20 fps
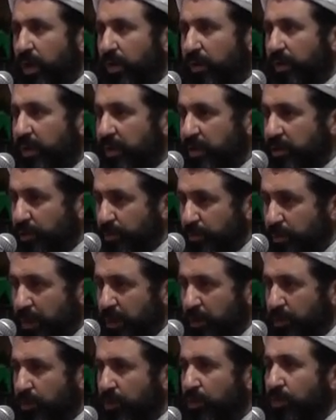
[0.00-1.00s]
How can I
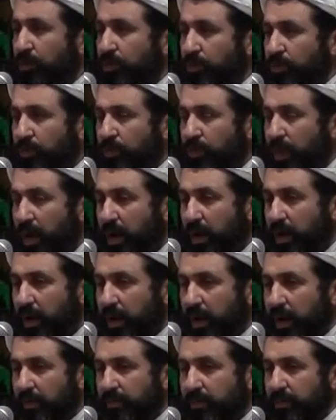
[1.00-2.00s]
speak to you while
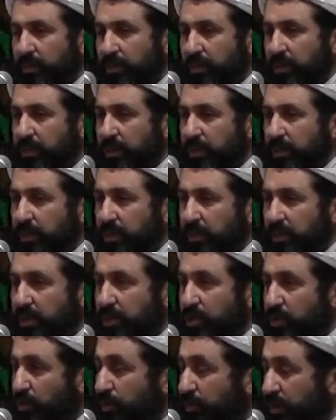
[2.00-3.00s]
I am
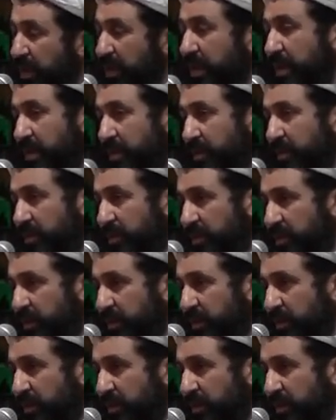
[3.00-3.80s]
disobedient?